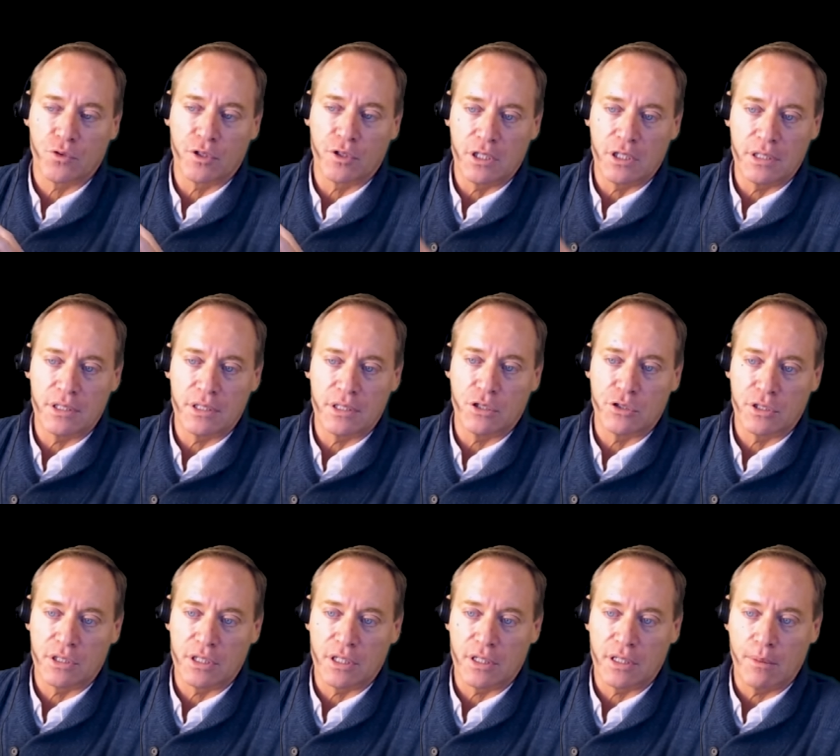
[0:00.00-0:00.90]
for the
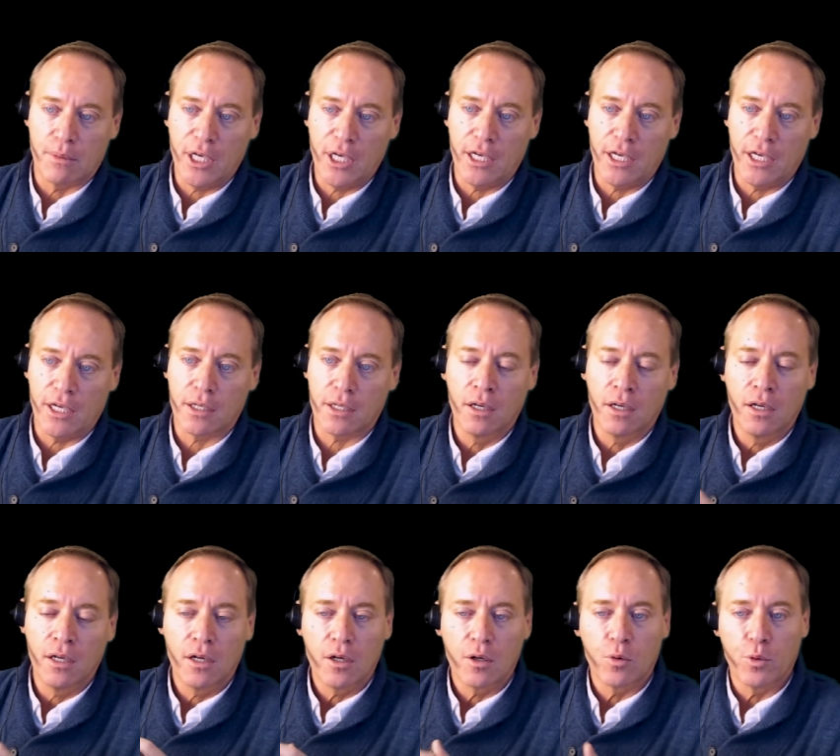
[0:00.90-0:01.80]
decisions that they make
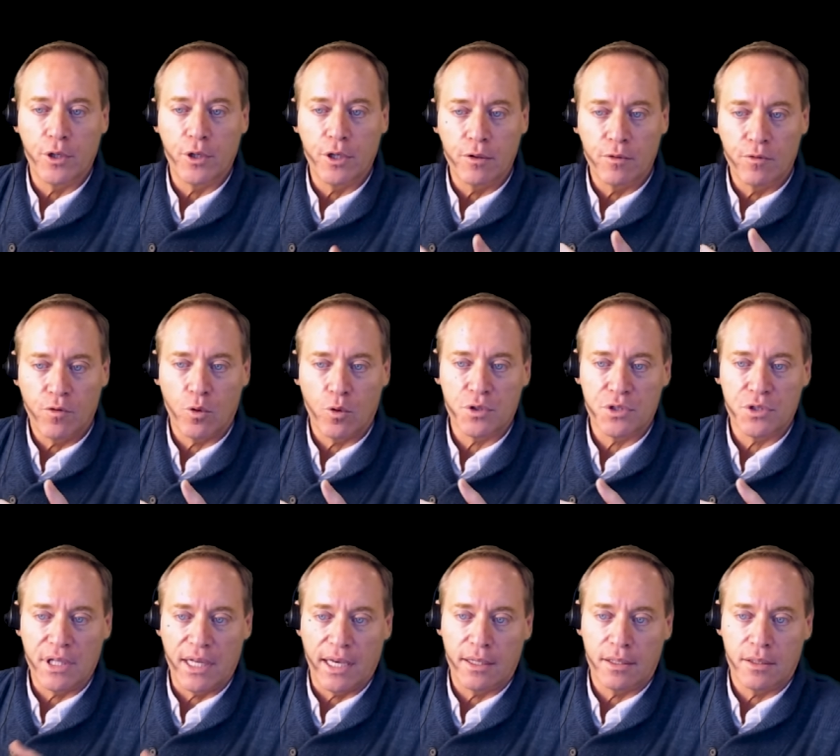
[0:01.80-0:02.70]

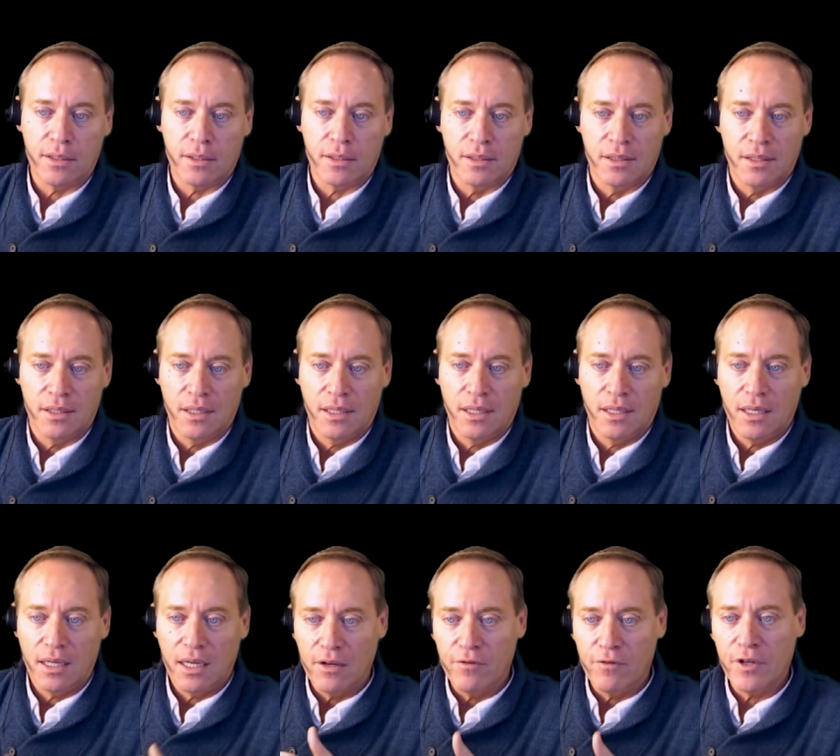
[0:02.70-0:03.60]
reinforce that
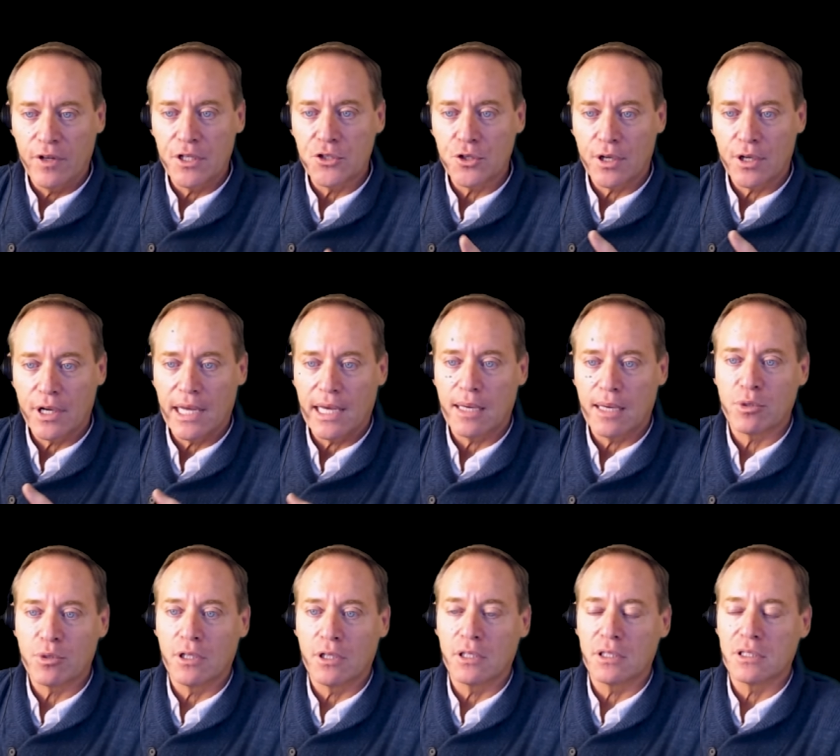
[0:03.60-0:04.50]
a venture
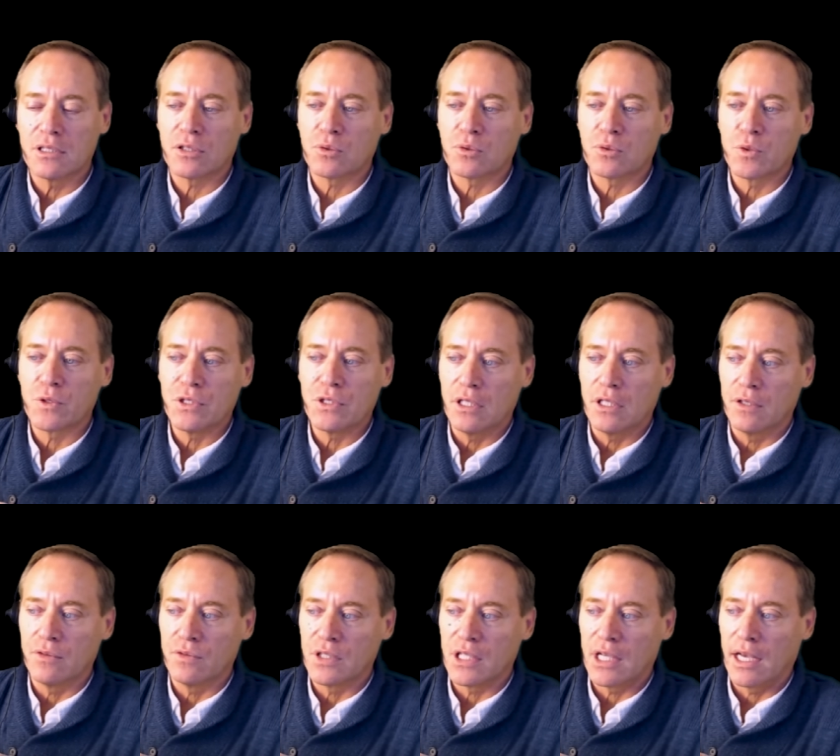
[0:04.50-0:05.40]
capitalist
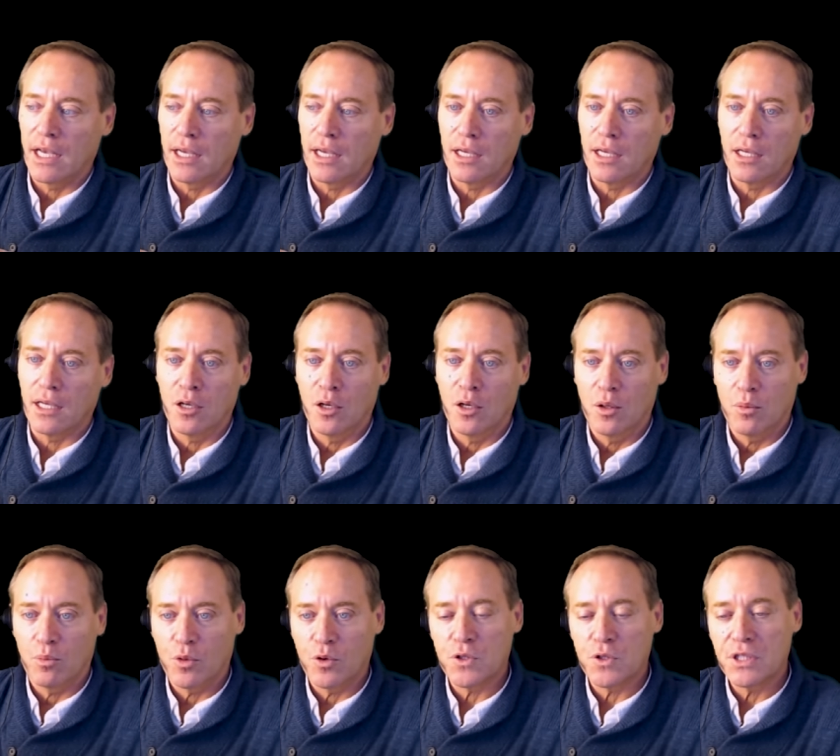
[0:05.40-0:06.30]
receives a
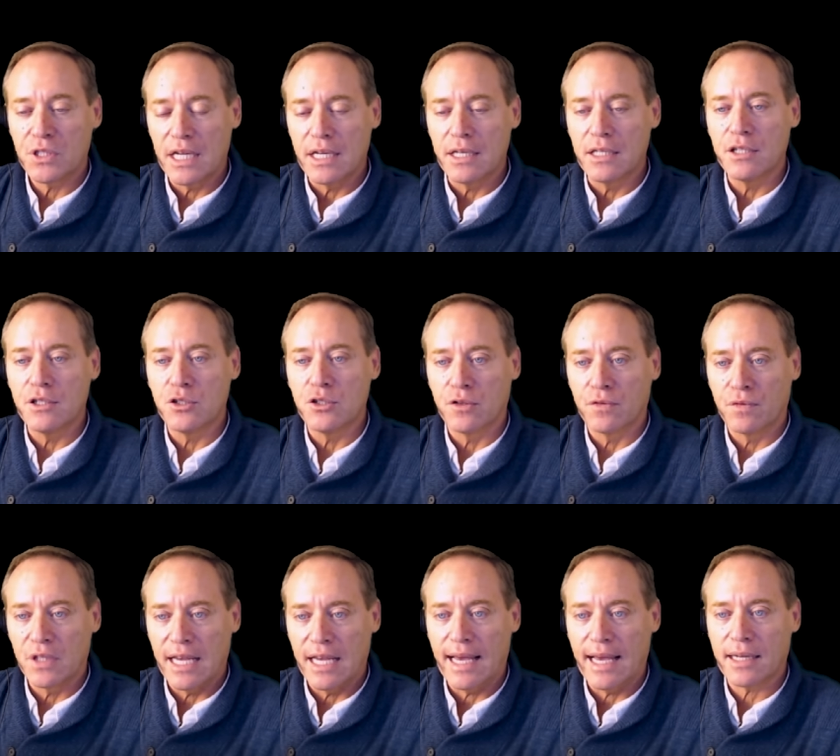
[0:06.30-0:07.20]
percentage
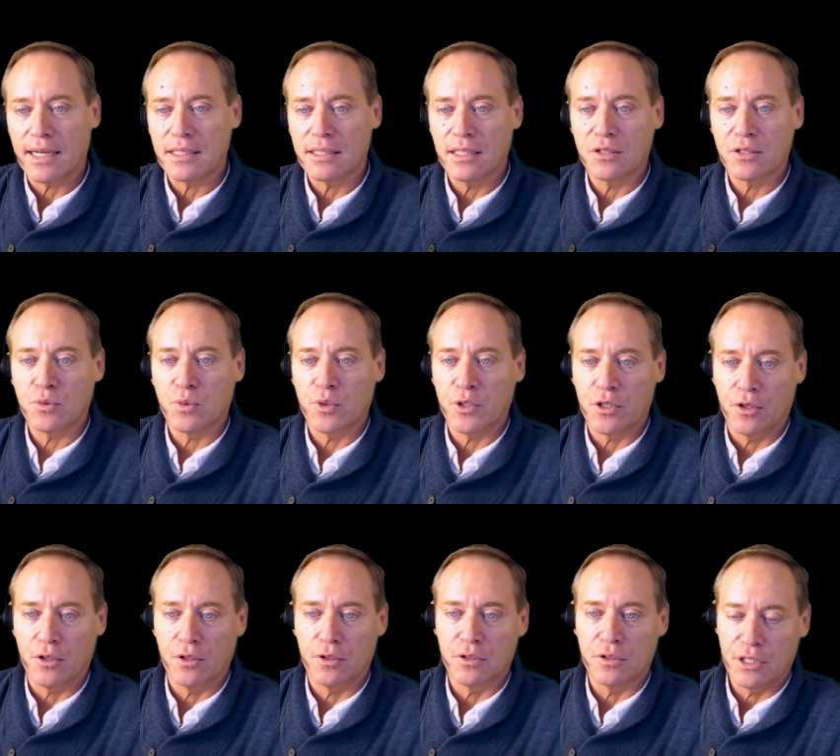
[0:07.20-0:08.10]
of the excess
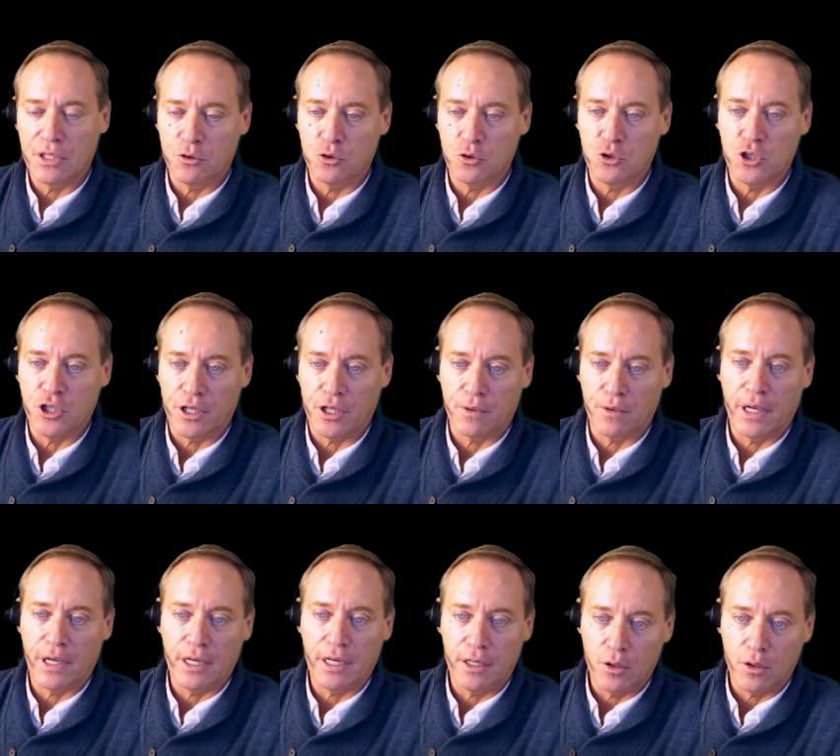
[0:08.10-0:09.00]
returns that are
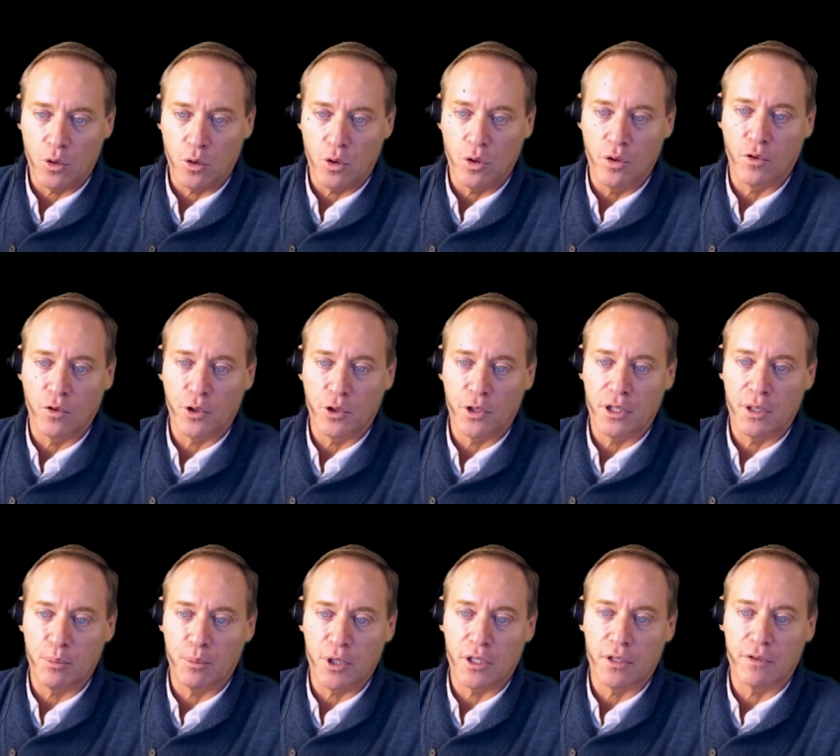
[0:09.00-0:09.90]
generated over
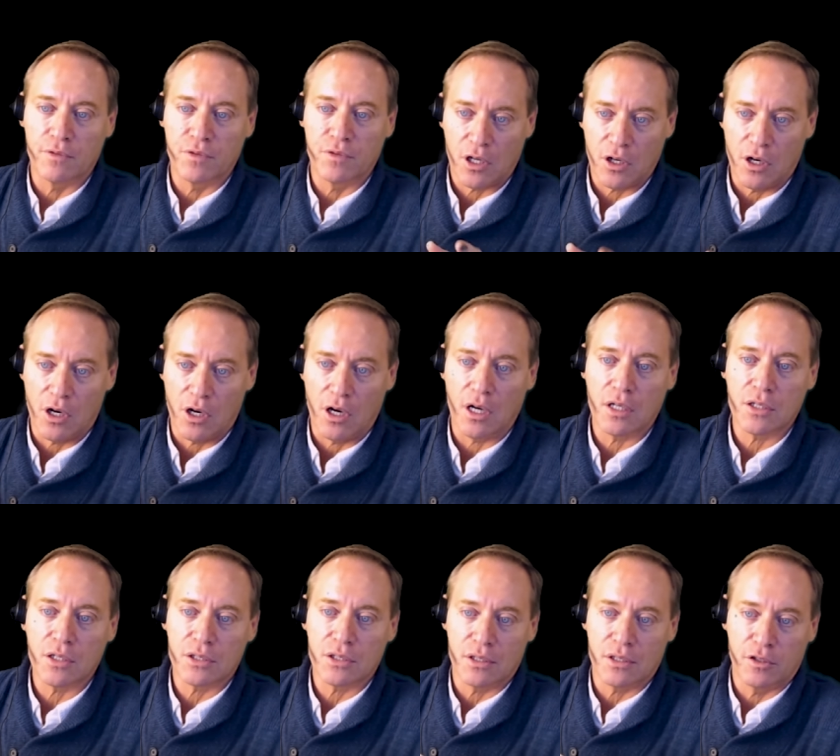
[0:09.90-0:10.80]
and above the
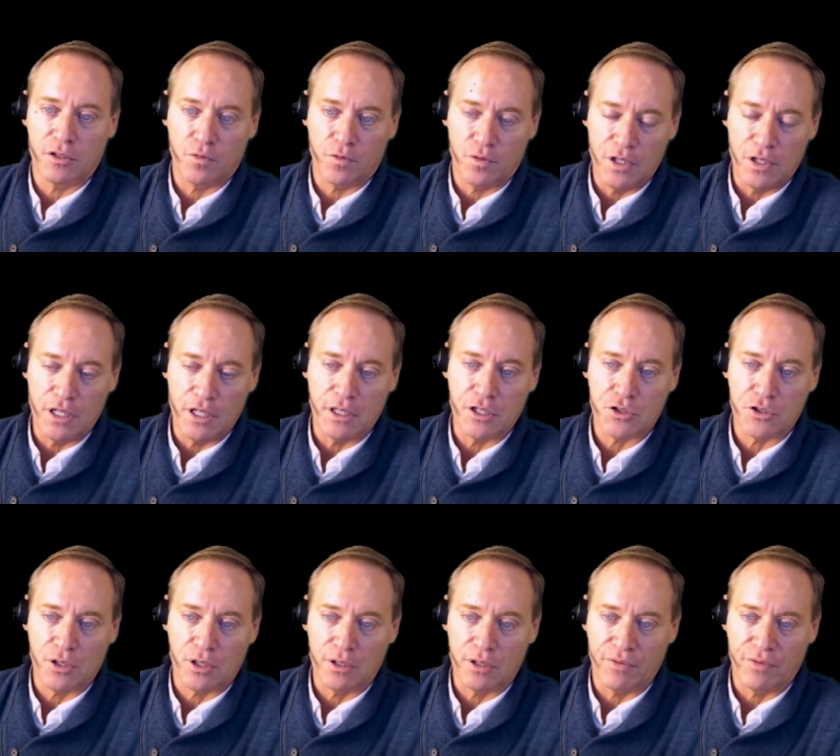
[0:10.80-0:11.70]
cost of the
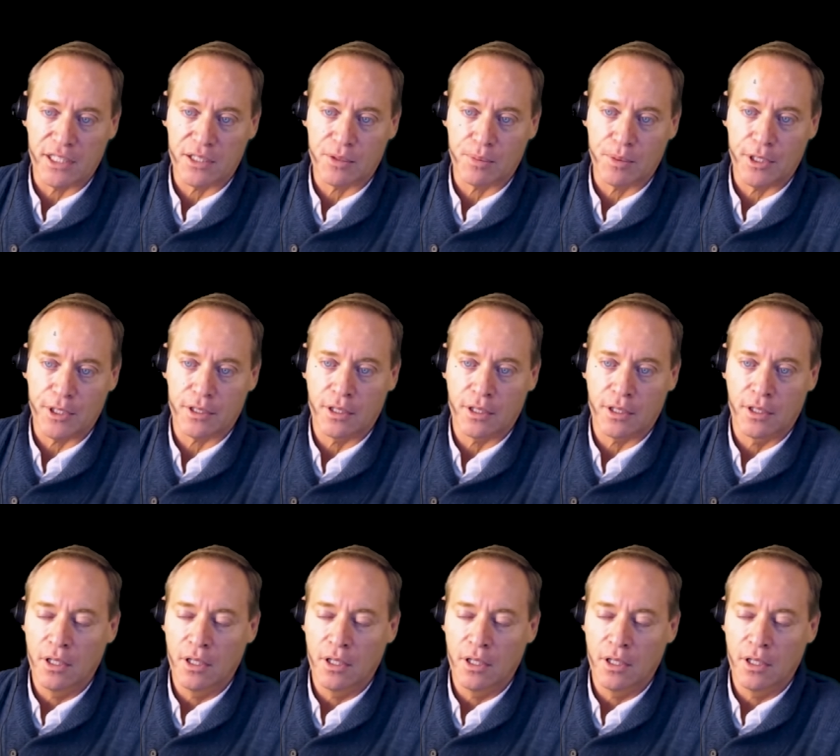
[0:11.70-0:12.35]
initial investment.